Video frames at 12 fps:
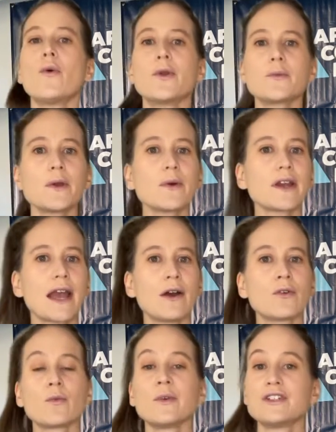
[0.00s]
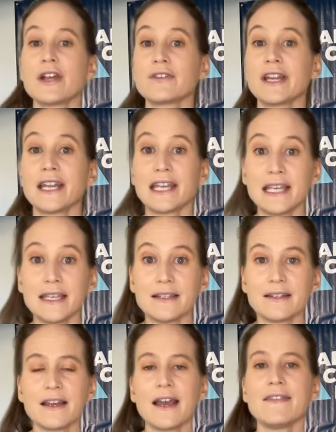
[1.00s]
When we work out, we generate heat,
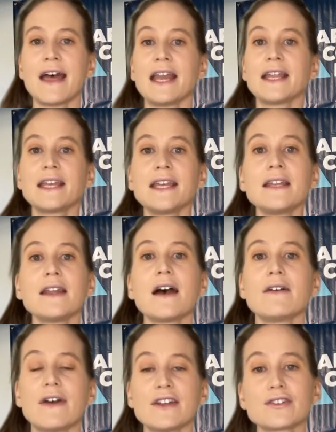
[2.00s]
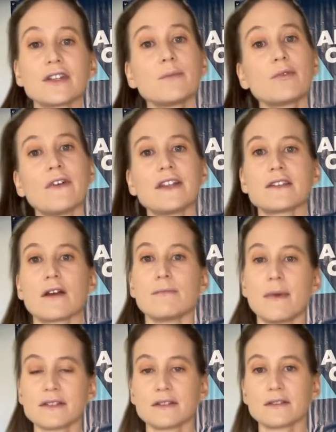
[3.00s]
and that heat eventually prevents our
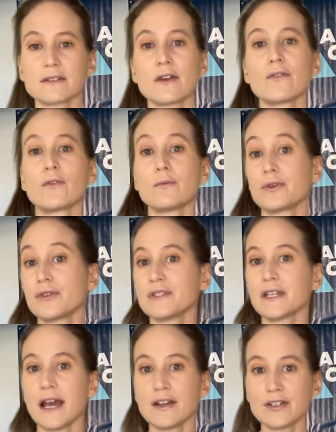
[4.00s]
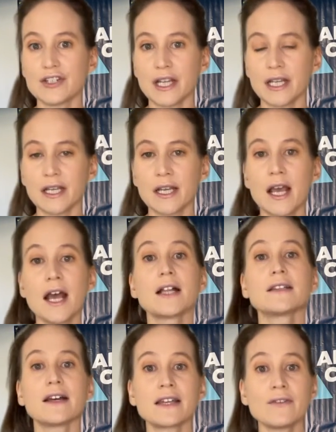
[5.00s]
muscles from producing energy.
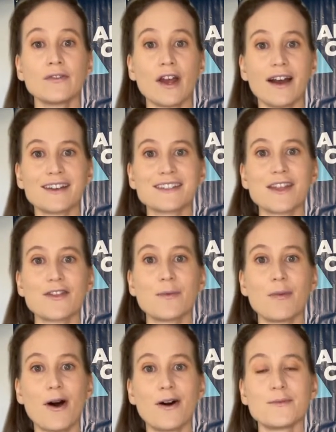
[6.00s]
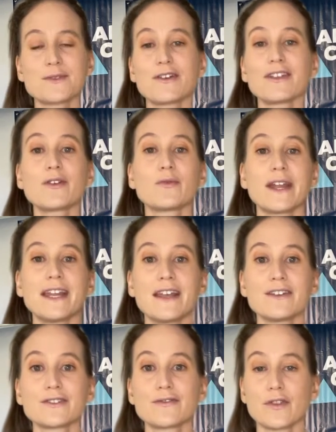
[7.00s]
Lucky for us, the palms are like
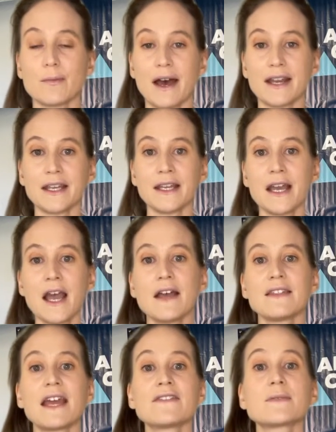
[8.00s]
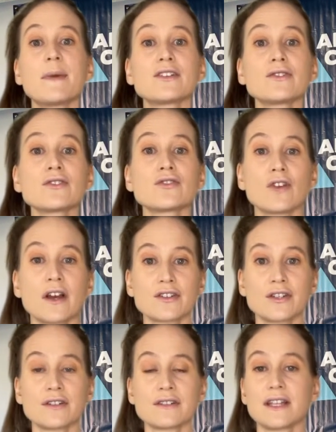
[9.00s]
radiators for the body they have special
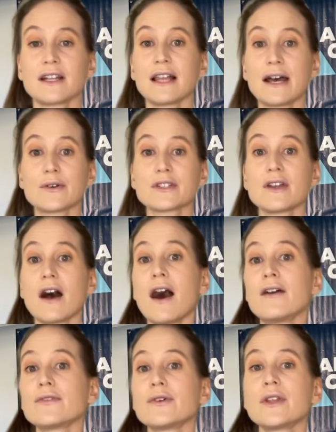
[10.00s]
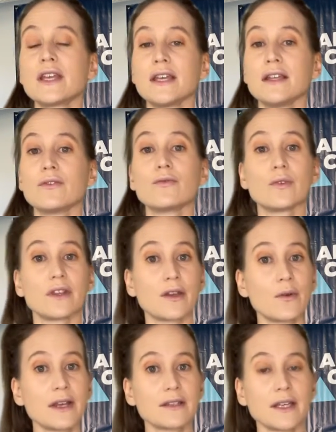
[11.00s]
structures that allow us to offload heat really
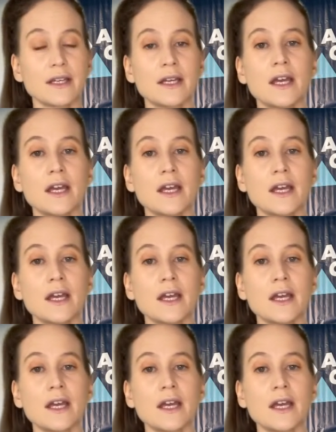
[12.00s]
quickly.